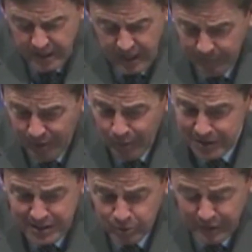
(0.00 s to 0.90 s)
And we
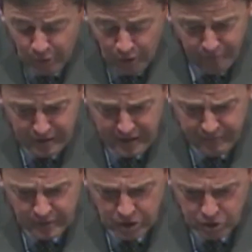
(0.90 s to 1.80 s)
won't deal with all of it
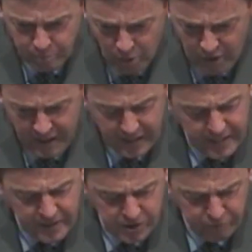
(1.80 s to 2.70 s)
even this morning
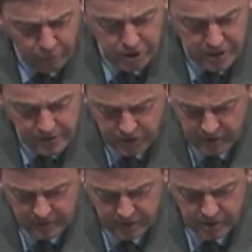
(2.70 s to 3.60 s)
in this first
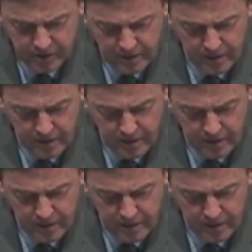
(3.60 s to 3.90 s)
instance.